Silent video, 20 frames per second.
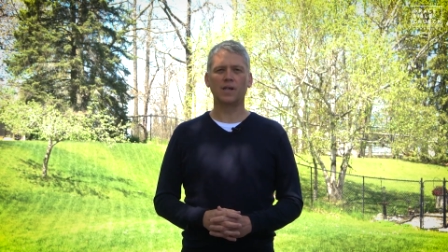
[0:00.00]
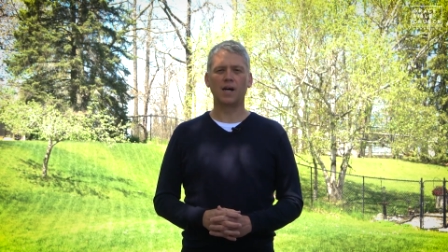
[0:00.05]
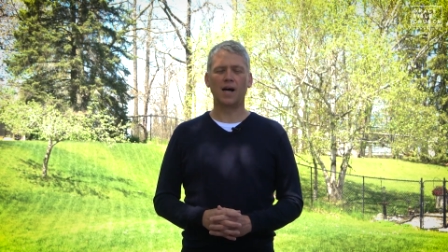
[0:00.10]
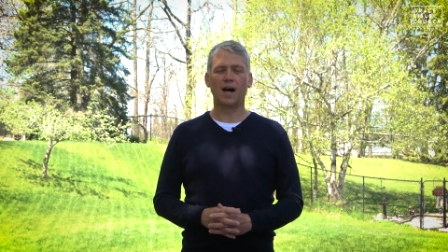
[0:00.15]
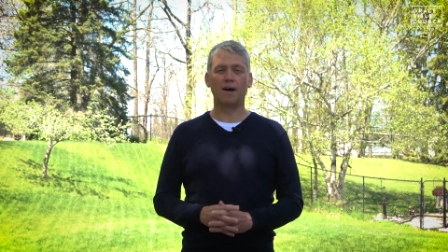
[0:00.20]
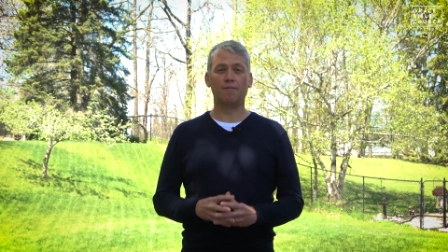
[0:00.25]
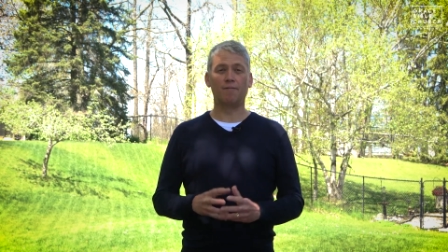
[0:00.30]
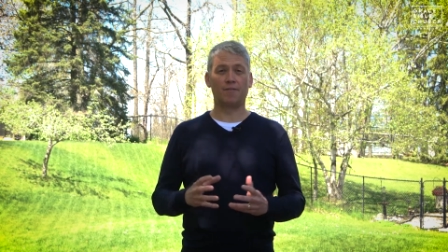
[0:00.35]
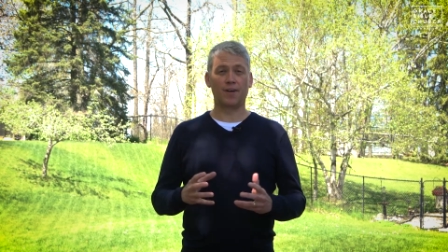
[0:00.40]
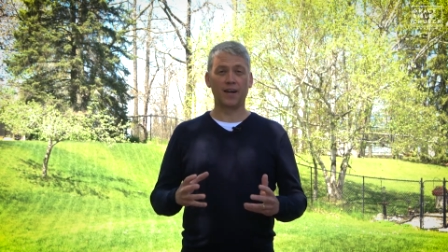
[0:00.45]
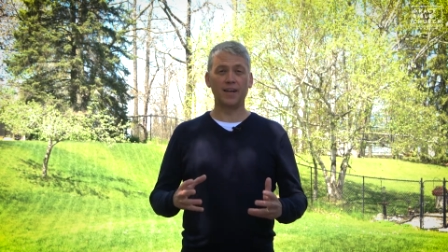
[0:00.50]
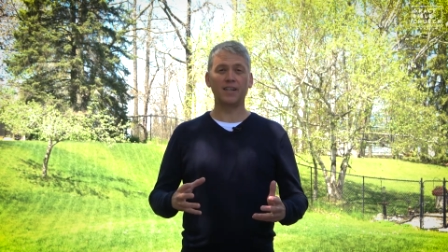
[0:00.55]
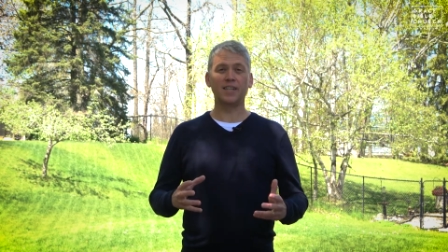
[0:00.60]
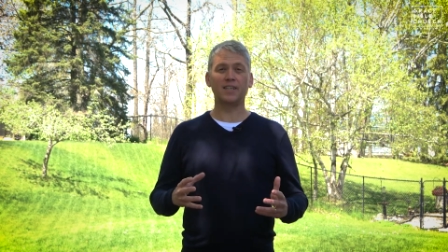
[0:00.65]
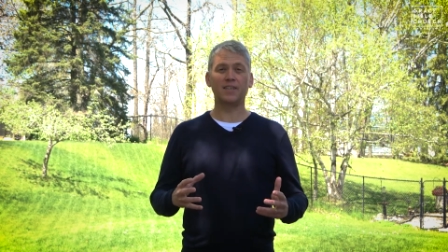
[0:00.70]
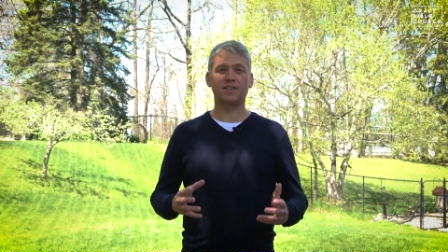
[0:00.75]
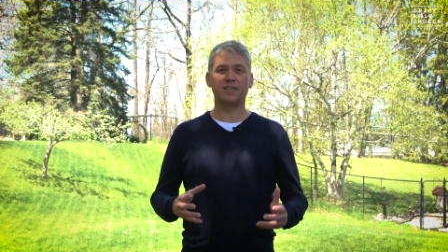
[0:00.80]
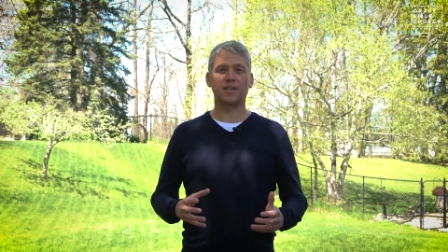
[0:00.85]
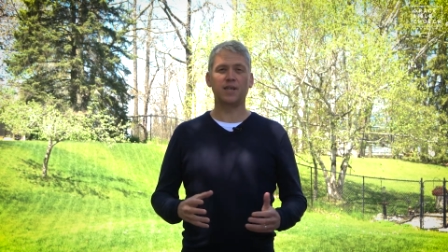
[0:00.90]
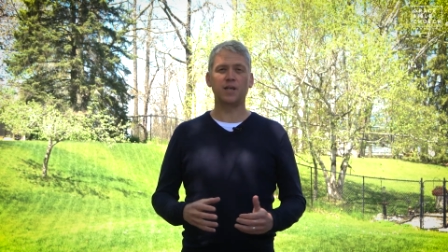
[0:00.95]
a
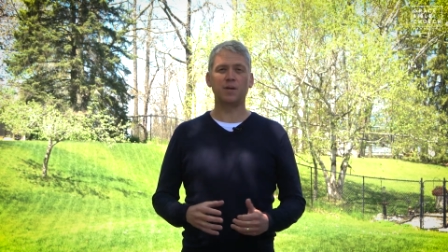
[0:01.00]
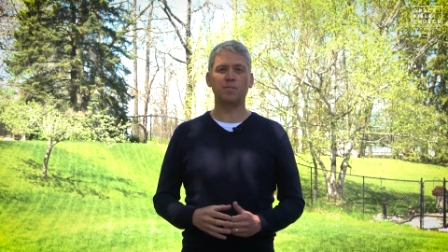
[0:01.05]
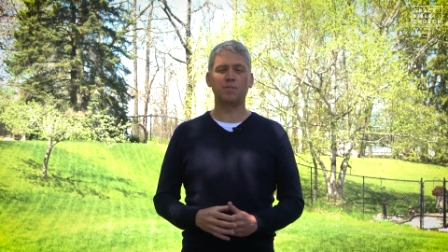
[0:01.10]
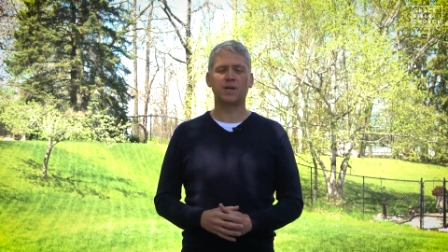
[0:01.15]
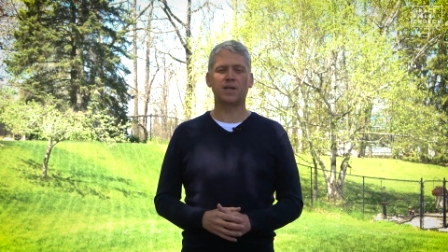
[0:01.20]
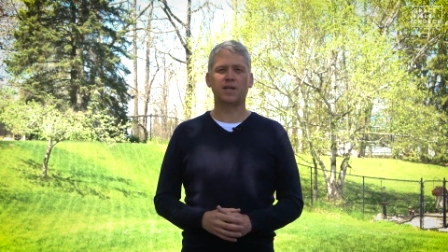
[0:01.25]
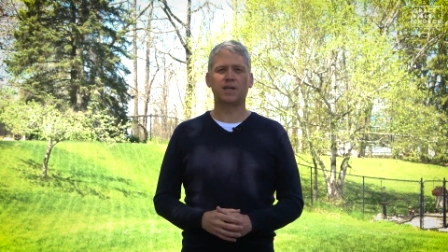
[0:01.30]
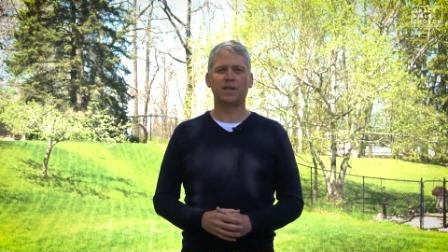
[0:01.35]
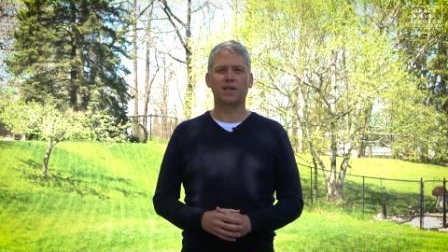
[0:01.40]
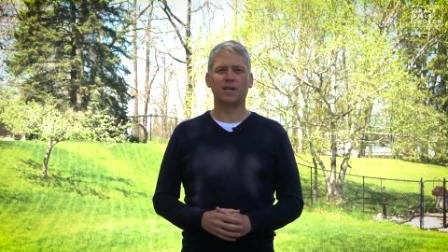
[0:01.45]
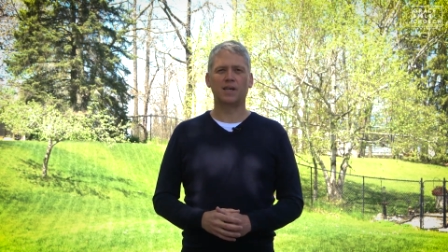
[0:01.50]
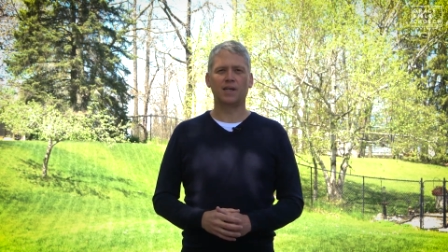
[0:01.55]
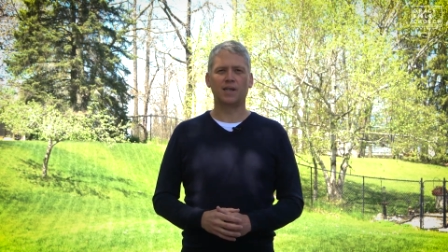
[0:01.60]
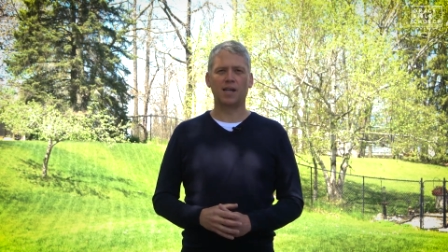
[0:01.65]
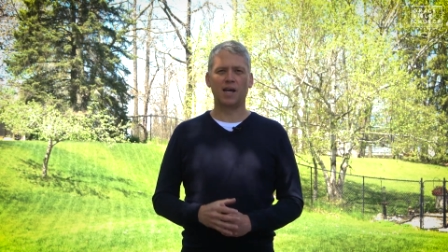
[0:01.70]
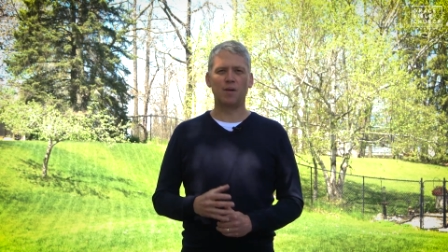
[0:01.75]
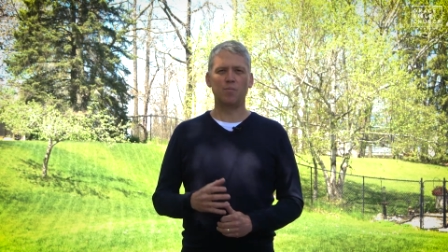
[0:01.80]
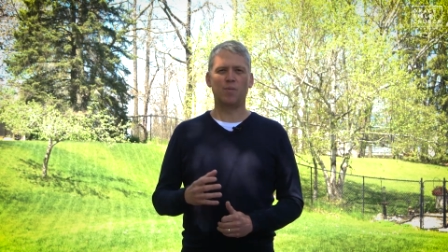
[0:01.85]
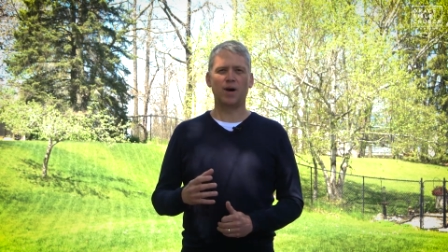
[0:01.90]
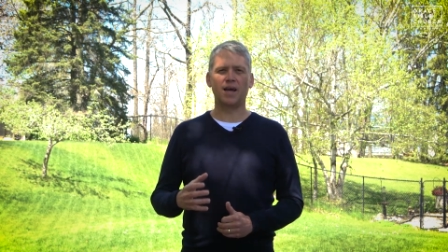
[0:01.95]
funding team
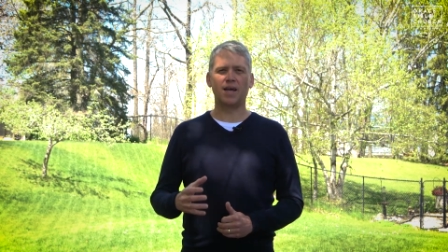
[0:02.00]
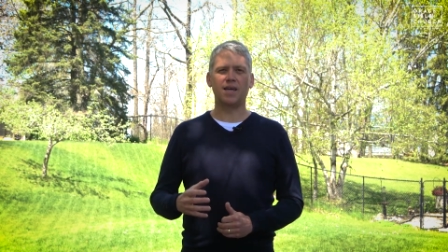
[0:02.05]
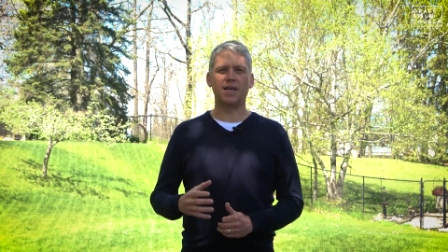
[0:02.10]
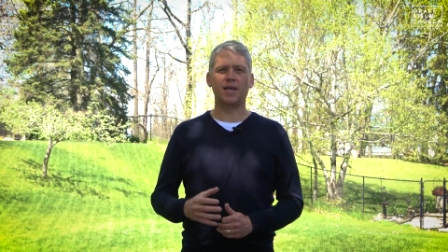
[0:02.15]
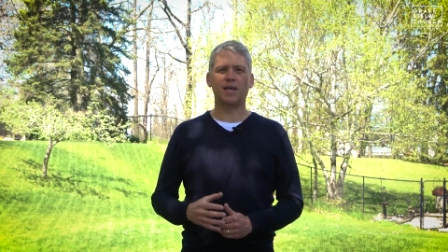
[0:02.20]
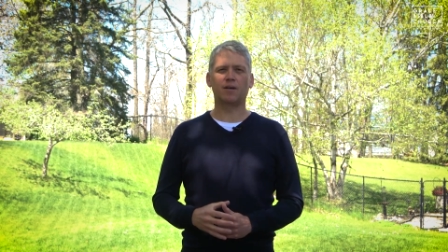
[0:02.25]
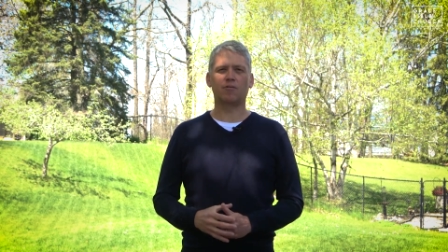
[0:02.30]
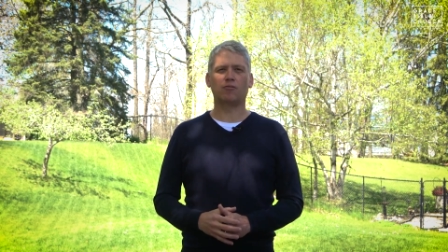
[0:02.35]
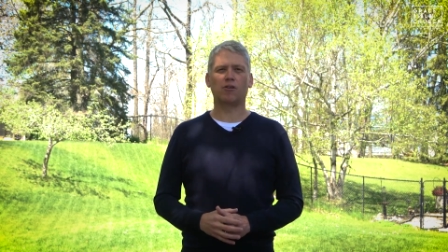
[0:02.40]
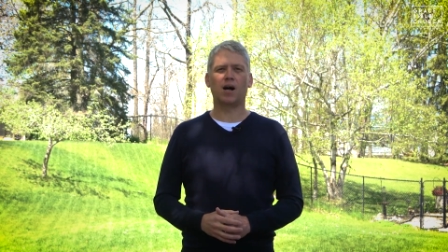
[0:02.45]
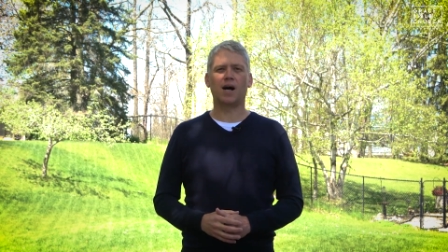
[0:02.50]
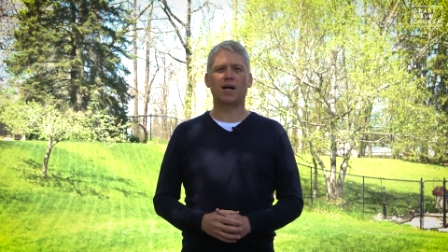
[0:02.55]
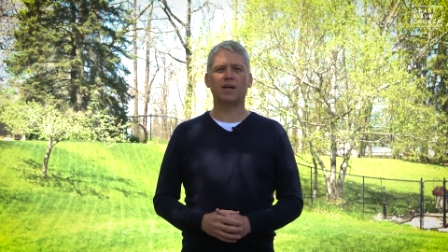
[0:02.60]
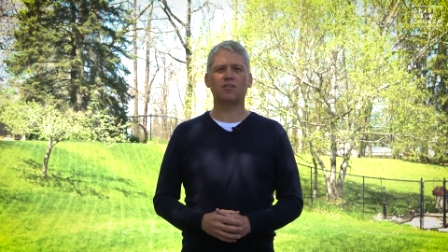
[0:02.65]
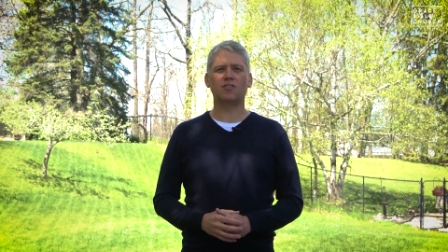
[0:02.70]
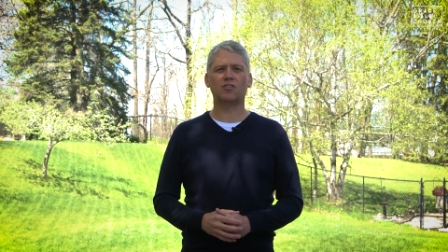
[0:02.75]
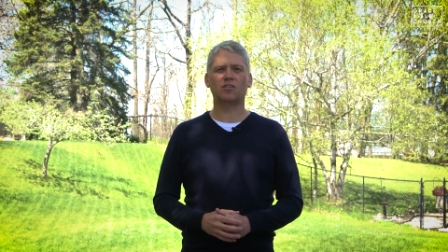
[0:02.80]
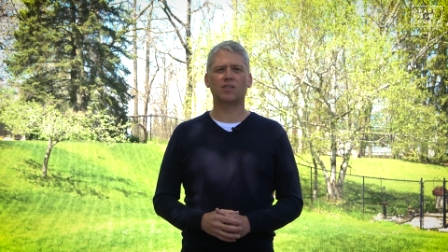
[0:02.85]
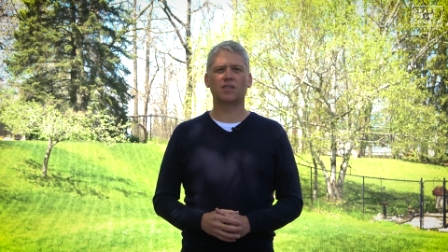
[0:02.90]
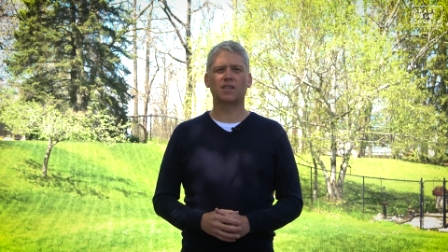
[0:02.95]
led by Ian
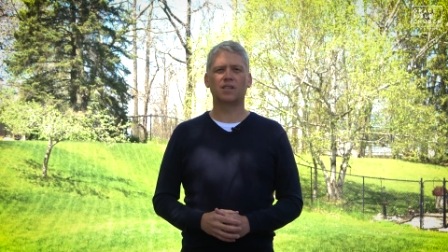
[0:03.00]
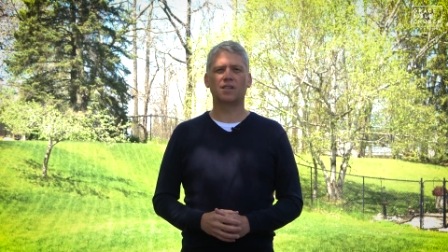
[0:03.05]
Ross,